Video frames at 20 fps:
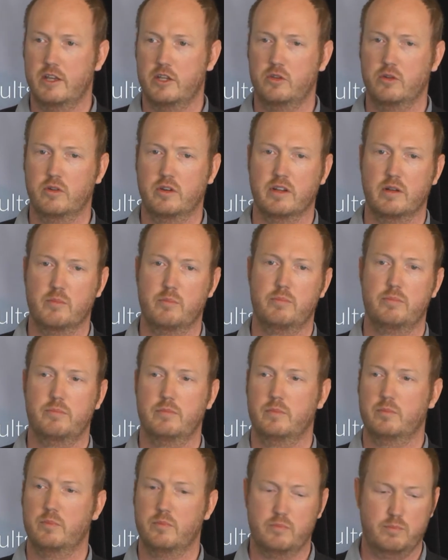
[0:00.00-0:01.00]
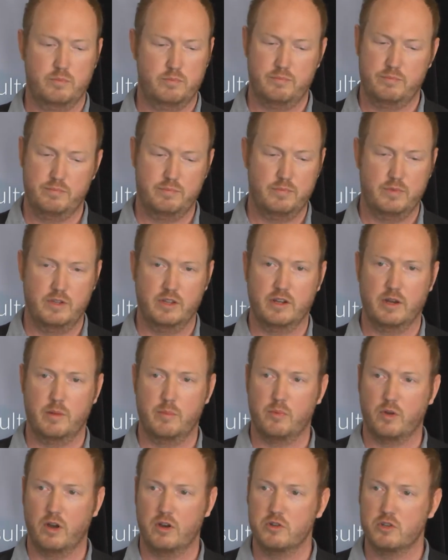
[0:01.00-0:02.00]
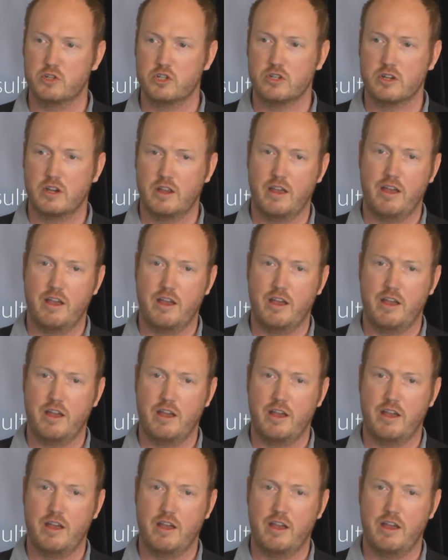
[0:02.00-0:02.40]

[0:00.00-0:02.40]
you're going to broach,